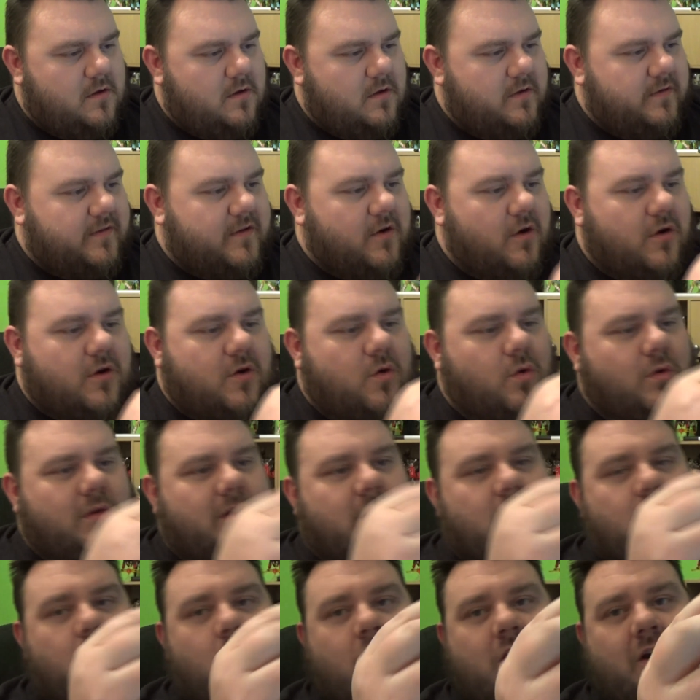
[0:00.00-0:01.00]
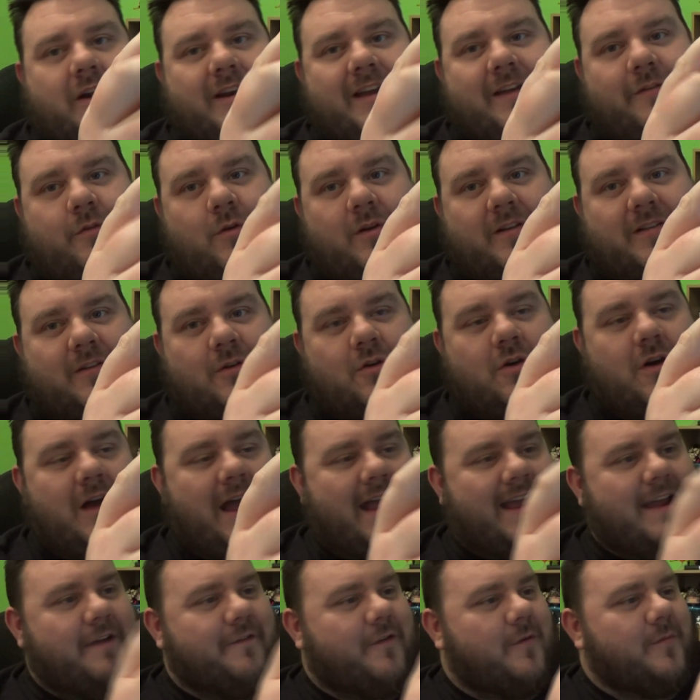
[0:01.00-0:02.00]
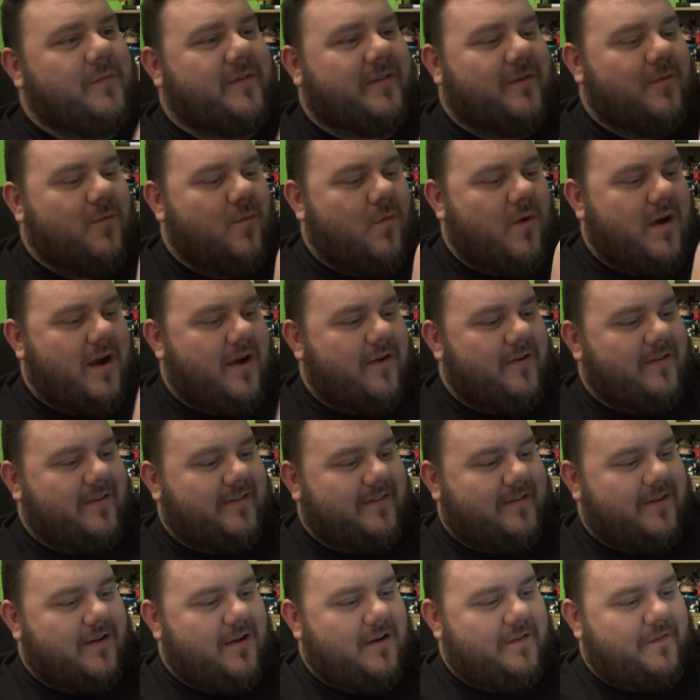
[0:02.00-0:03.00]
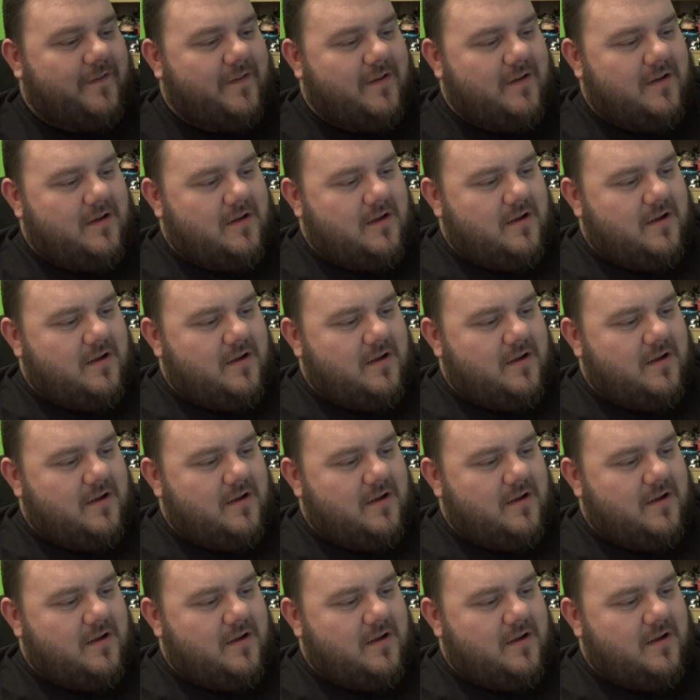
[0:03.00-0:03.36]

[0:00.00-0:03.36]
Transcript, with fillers: it's got a cool little hook on it if you had to hang it from somewhere and stuff.